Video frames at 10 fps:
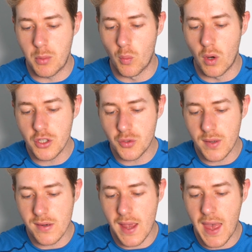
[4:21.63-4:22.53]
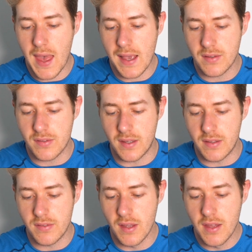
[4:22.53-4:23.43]
but watch where it
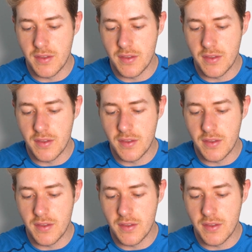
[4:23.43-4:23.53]
exits.